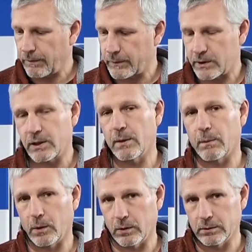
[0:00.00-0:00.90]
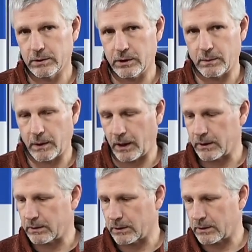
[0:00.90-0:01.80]
simple
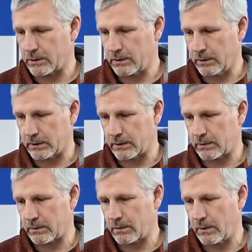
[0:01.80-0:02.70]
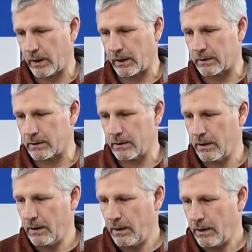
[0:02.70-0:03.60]
GPS. Let's not
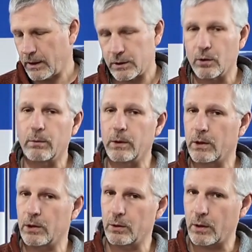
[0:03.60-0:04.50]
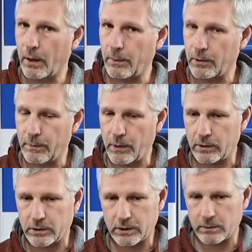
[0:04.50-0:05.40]
assume you can do coupled
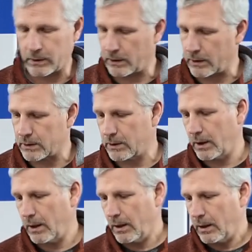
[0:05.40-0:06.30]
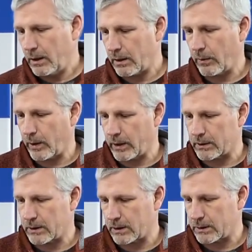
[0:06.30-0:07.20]
approaches with this, the way
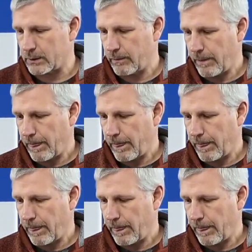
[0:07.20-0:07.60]
it sits.